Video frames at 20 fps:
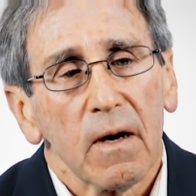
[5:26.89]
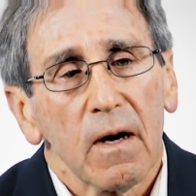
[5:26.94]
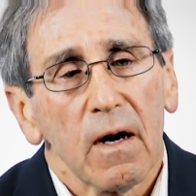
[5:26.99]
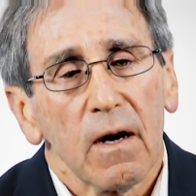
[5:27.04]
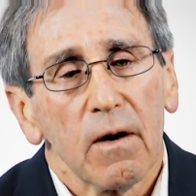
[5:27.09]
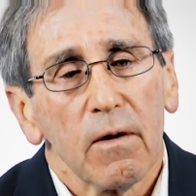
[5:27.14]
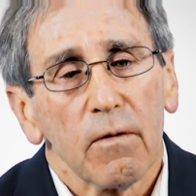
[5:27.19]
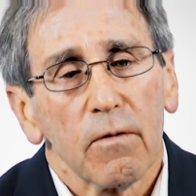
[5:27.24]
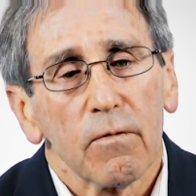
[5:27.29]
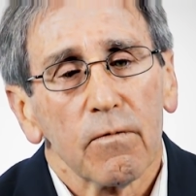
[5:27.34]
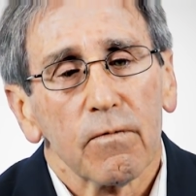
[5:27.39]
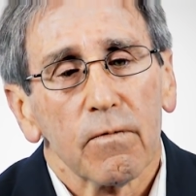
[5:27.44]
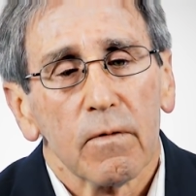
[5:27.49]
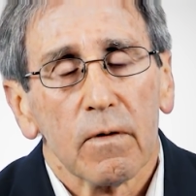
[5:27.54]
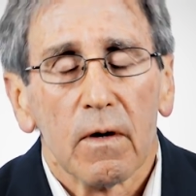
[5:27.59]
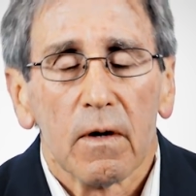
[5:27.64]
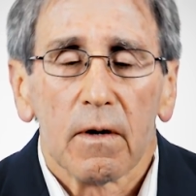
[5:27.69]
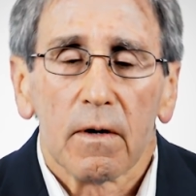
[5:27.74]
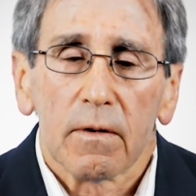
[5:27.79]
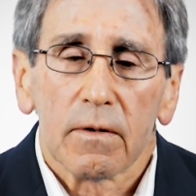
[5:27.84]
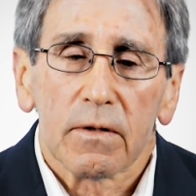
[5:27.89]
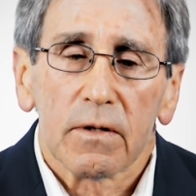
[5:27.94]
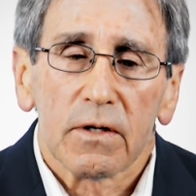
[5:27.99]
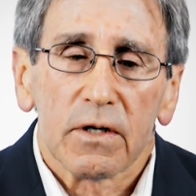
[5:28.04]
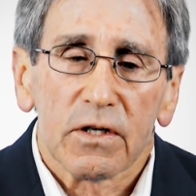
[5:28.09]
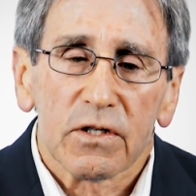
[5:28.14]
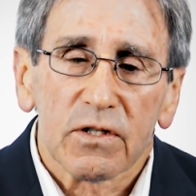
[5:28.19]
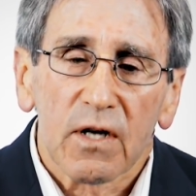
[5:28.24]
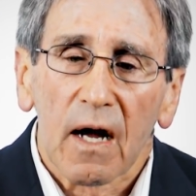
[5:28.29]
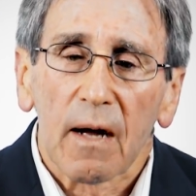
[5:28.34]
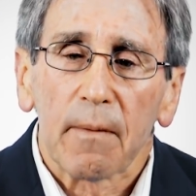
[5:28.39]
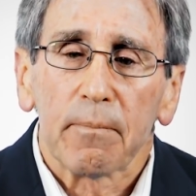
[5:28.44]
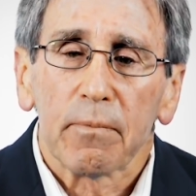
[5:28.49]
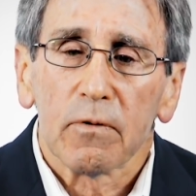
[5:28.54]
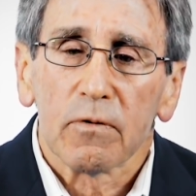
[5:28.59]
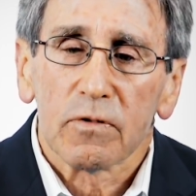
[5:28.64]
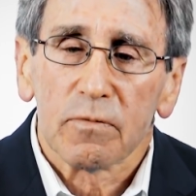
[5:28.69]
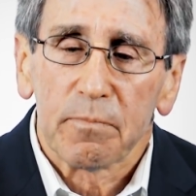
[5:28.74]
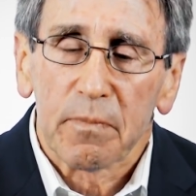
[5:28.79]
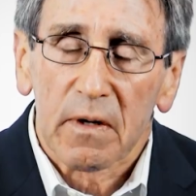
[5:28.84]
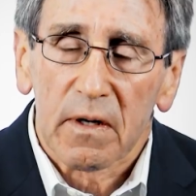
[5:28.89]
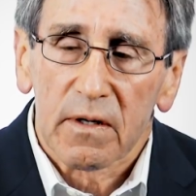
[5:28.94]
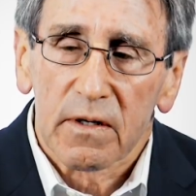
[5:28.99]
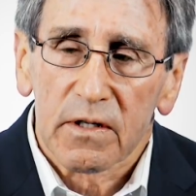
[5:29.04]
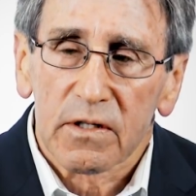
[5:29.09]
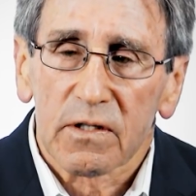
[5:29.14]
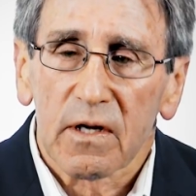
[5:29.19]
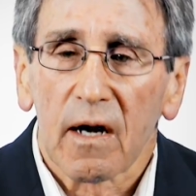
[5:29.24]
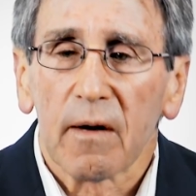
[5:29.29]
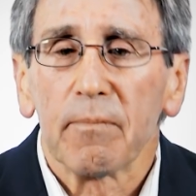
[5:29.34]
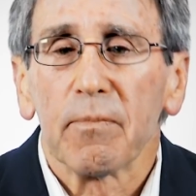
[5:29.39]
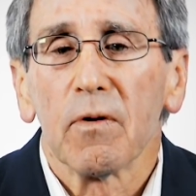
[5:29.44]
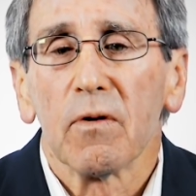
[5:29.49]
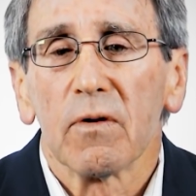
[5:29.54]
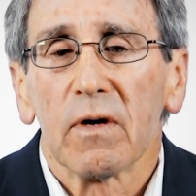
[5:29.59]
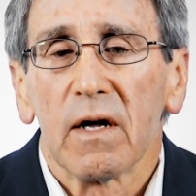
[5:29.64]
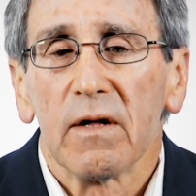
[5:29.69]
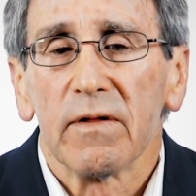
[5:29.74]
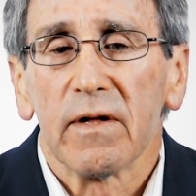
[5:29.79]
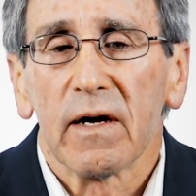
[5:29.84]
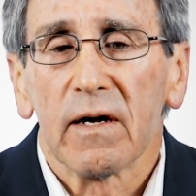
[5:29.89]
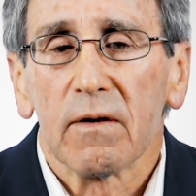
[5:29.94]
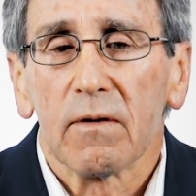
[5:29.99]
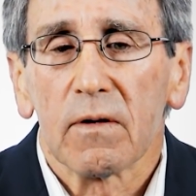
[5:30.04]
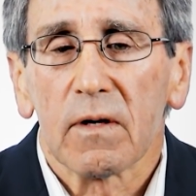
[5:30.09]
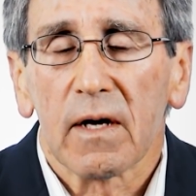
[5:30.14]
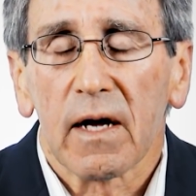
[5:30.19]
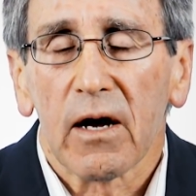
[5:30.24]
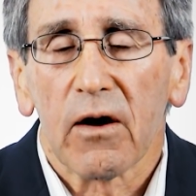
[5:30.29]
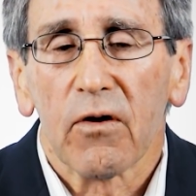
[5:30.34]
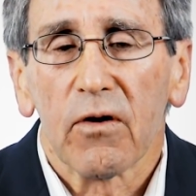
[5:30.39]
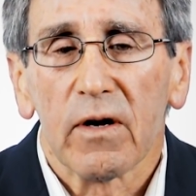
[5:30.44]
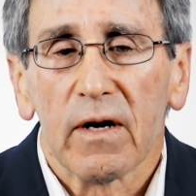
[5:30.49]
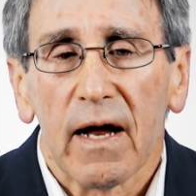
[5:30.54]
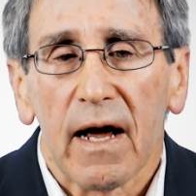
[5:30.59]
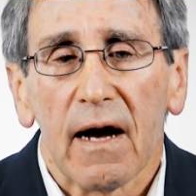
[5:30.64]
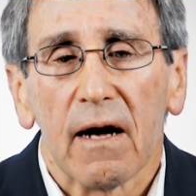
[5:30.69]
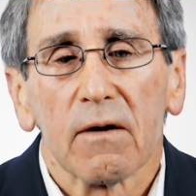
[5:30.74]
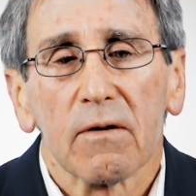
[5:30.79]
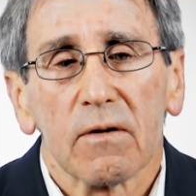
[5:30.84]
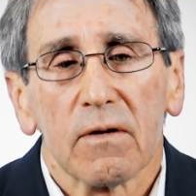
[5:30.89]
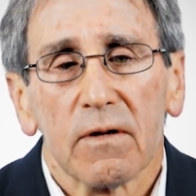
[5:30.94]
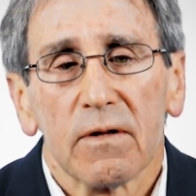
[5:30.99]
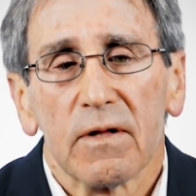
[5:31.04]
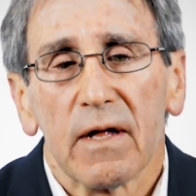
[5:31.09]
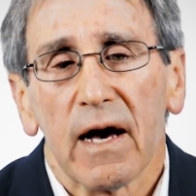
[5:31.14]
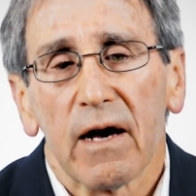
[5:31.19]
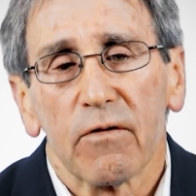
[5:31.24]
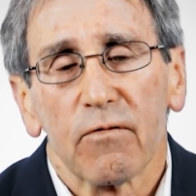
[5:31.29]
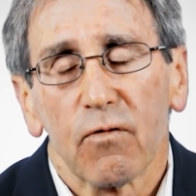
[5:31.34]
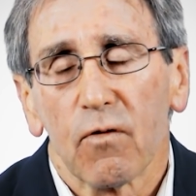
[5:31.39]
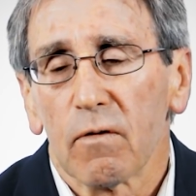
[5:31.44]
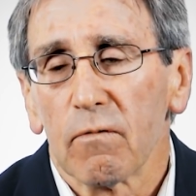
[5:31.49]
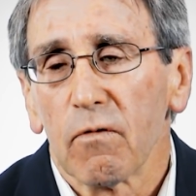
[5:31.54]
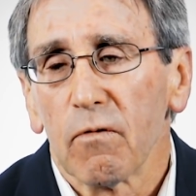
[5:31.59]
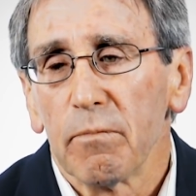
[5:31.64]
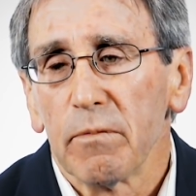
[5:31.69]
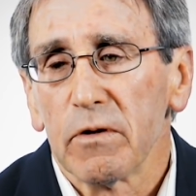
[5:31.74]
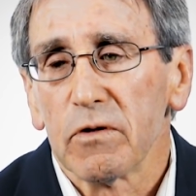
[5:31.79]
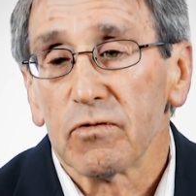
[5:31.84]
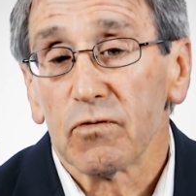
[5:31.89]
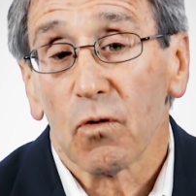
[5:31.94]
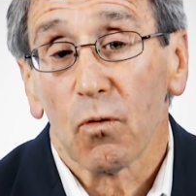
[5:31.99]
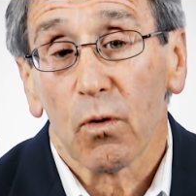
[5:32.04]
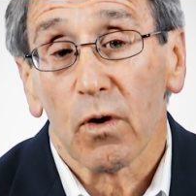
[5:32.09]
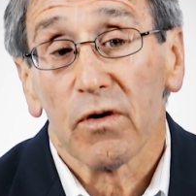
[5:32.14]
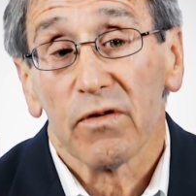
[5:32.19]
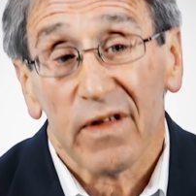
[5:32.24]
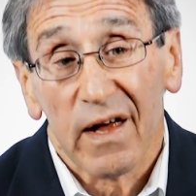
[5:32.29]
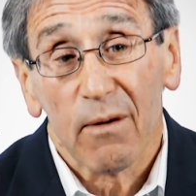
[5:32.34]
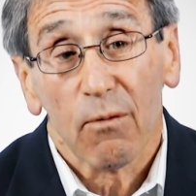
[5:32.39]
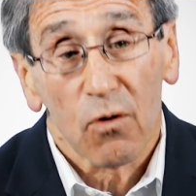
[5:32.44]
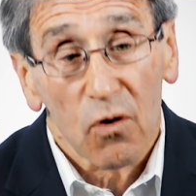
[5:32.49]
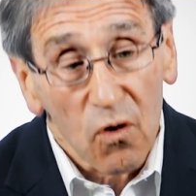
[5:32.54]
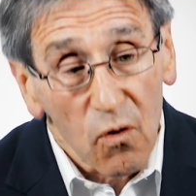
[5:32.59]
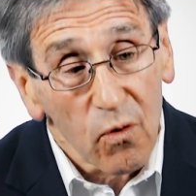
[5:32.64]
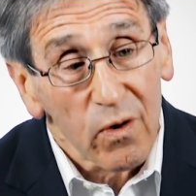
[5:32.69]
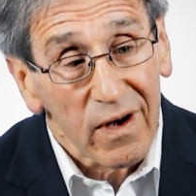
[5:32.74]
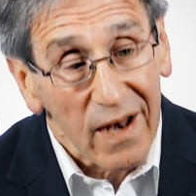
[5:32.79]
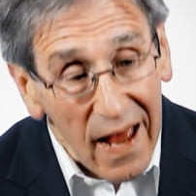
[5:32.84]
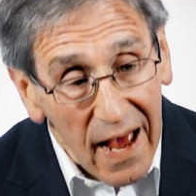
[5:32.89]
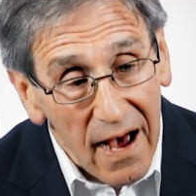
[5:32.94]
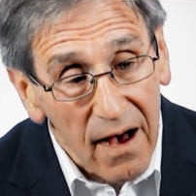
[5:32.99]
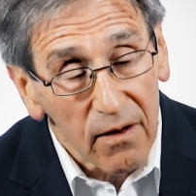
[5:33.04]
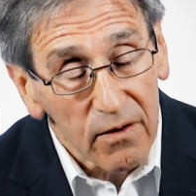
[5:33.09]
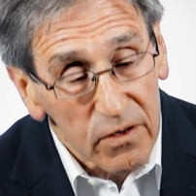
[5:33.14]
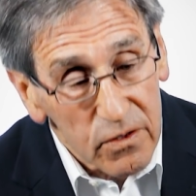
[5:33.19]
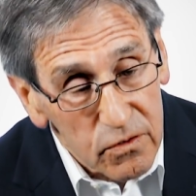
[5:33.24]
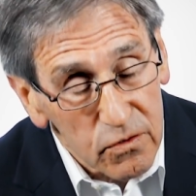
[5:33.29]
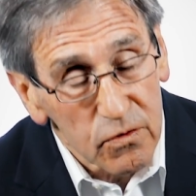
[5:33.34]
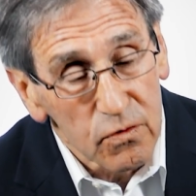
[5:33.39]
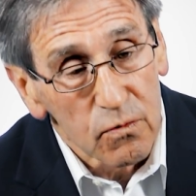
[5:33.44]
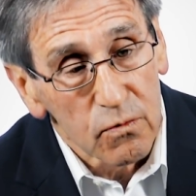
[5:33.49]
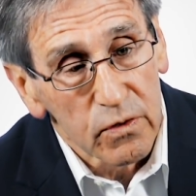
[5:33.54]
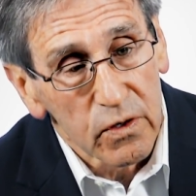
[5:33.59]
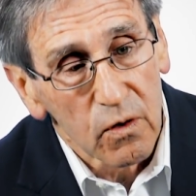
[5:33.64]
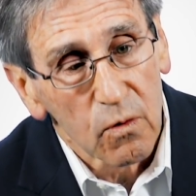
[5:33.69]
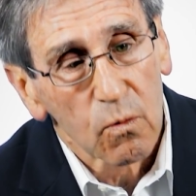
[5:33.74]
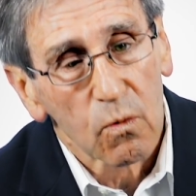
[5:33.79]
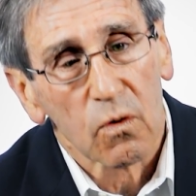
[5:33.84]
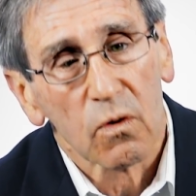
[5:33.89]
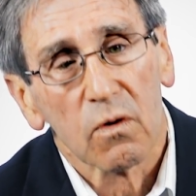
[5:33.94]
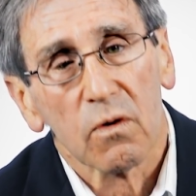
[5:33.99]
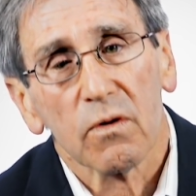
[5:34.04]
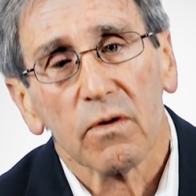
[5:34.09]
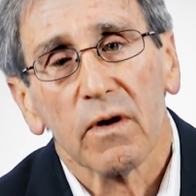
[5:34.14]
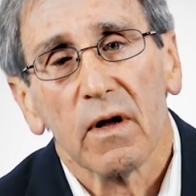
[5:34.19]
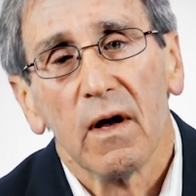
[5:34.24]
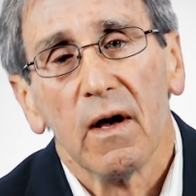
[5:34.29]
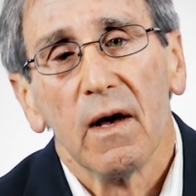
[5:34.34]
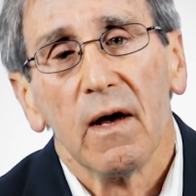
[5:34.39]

of the disciples being discipled and then carrying out that form of ministry where they were going out into their world